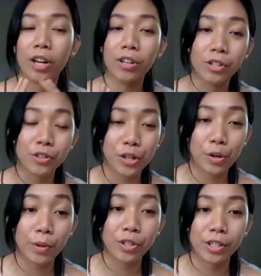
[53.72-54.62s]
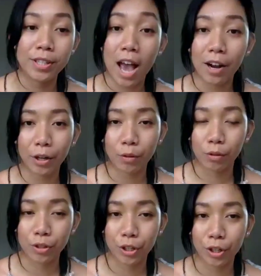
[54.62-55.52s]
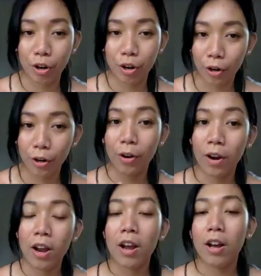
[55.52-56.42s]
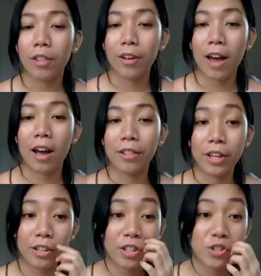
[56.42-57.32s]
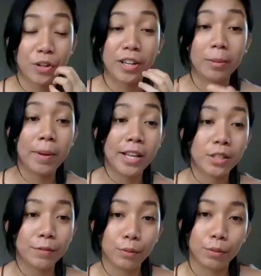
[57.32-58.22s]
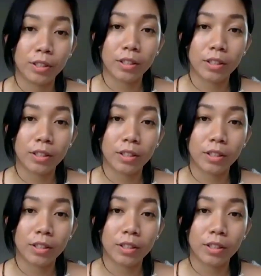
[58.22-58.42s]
industry, which is agriculture, or the, uh, the industry that makes food.